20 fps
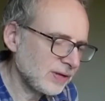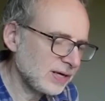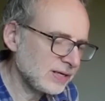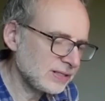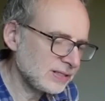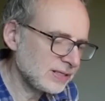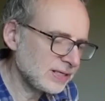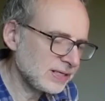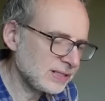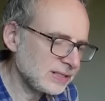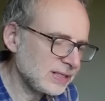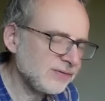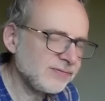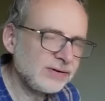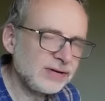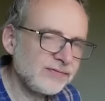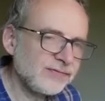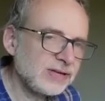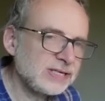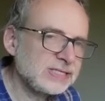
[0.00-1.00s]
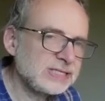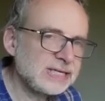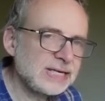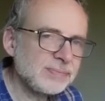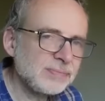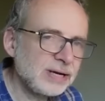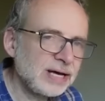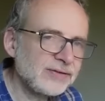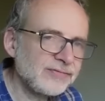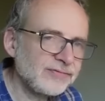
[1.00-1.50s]
ideas, even if they
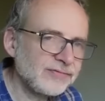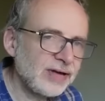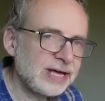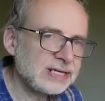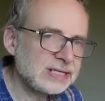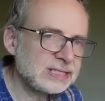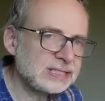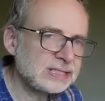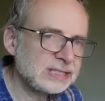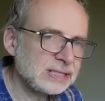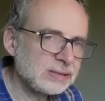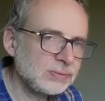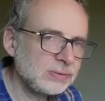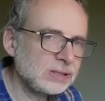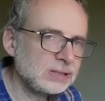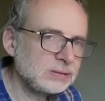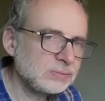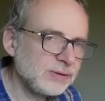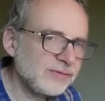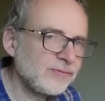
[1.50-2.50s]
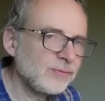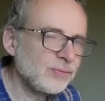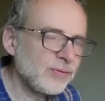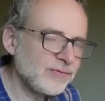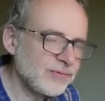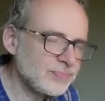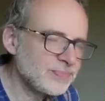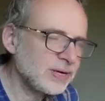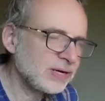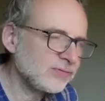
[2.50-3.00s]
seem like fantasy, because
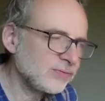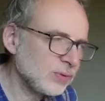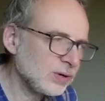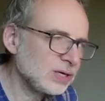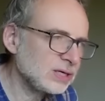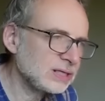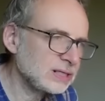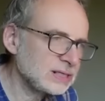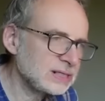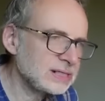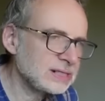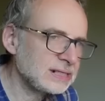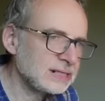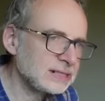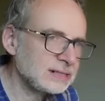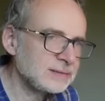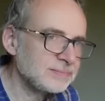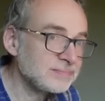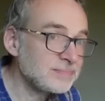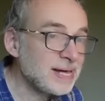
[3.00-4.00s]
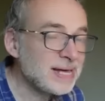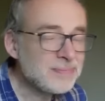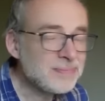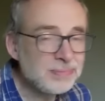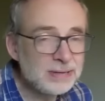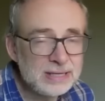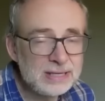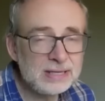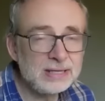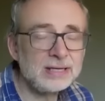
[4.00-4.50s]
with a bit of work,
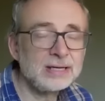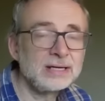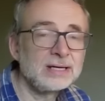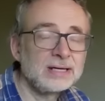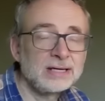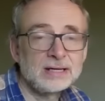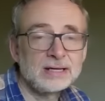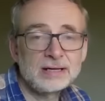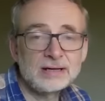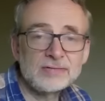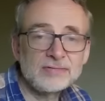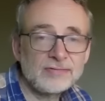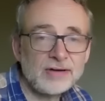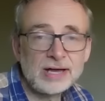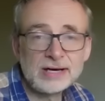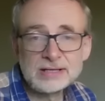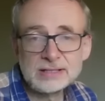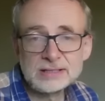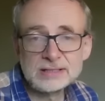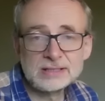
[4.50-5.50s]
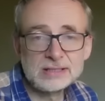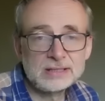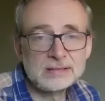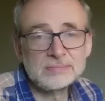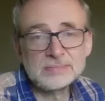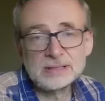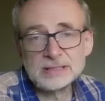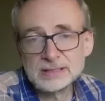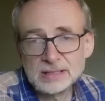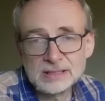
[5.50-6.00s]
maybe fantasy
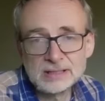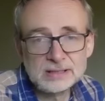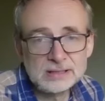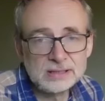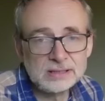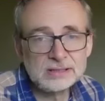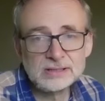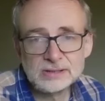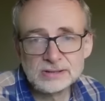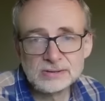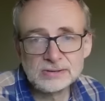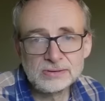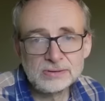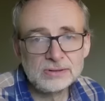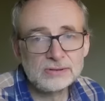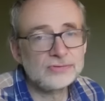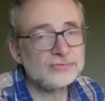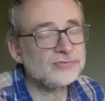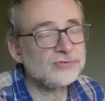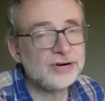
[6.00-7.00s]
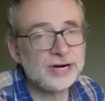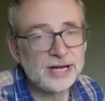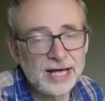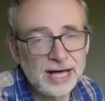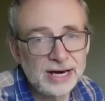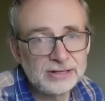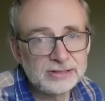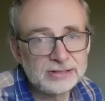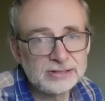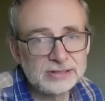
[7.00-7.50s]
can be turned into
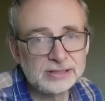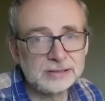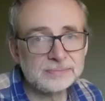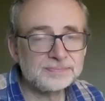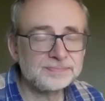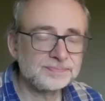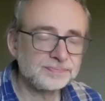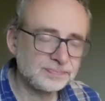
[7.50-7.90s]
reality.